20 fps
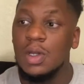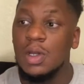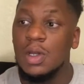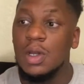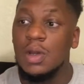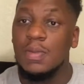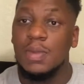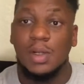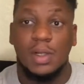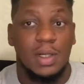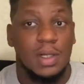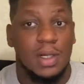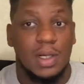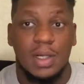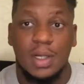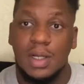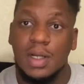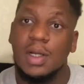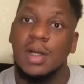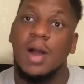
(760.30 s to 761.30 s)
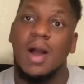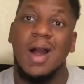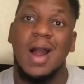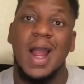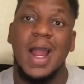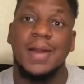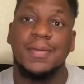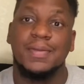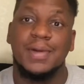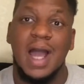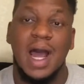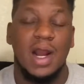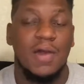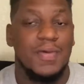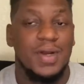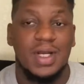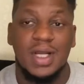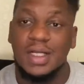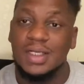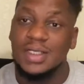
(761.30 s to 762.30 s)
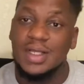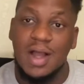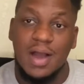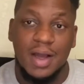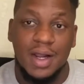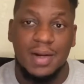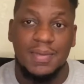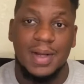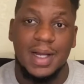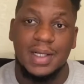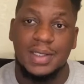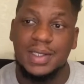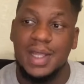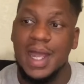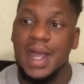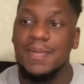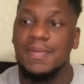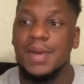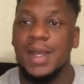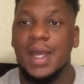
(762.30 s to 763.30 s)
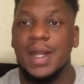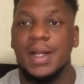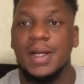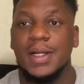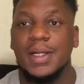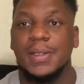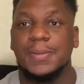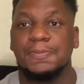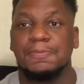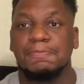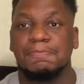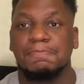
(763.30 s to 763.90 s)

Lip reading: But look, all right, now that we're done talking about that, man,